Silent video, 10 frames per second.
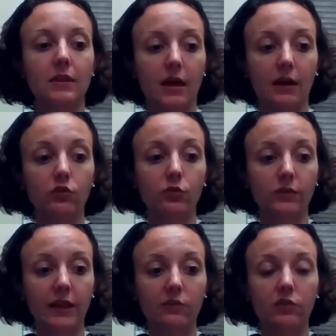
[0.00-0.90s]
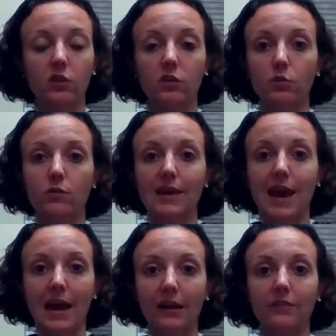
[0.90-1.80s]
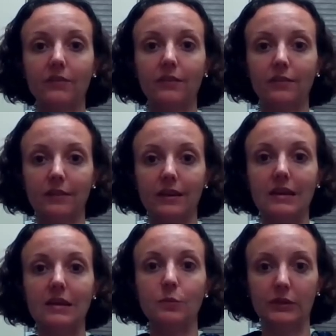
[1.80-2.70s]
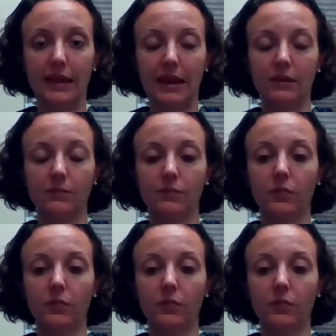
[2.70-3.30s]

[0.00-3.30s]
Next, reflection through the XZ plane.